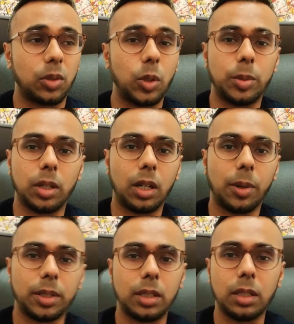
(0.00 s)

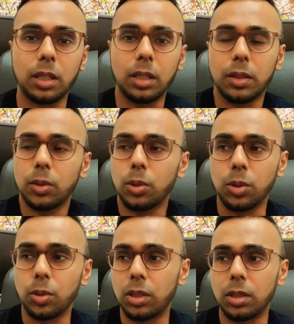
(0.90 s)
Cryptocurrencies. There's all
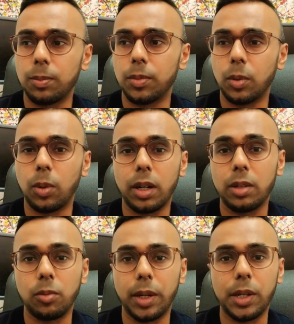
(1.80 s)
sorts. There's a
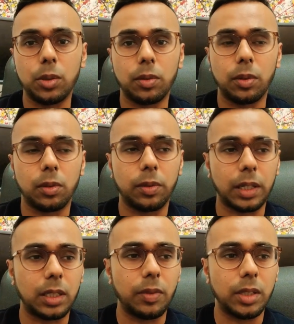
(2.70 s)
wide range of
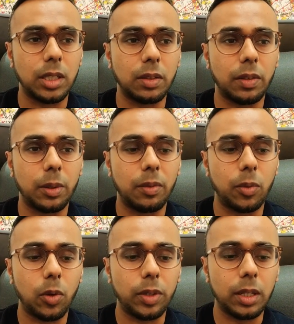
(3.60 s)
activities that they're
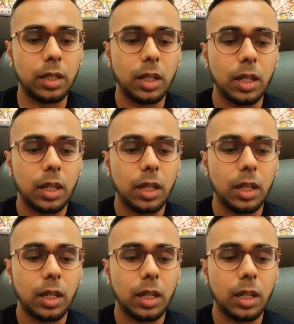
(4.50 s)
involved in.